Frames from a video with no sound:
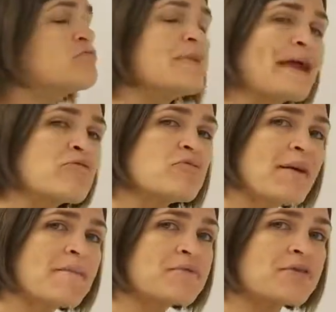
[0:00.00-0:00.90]
may
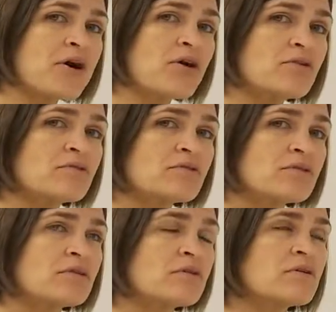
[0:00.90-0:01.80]
remember, though,
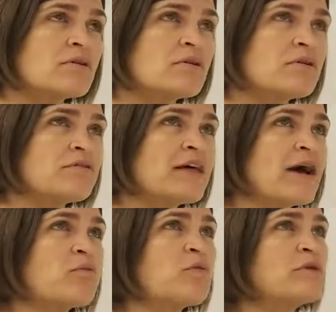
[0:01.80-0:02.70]

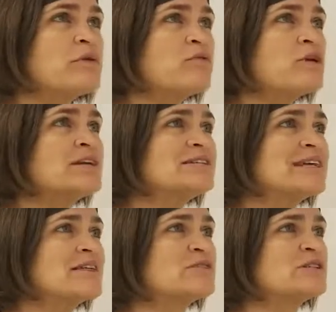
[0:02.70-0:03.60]
that when we wanted to
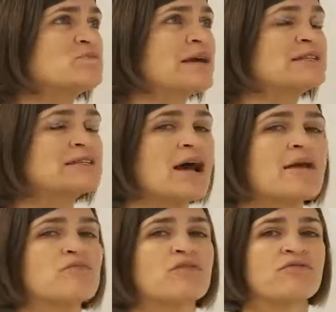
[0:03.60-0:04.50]
say that we spent
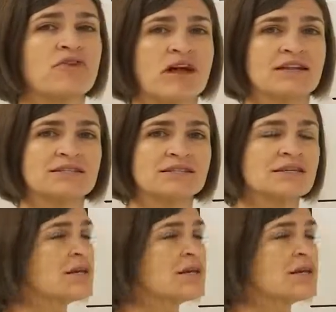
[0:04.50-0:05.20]
time with friends,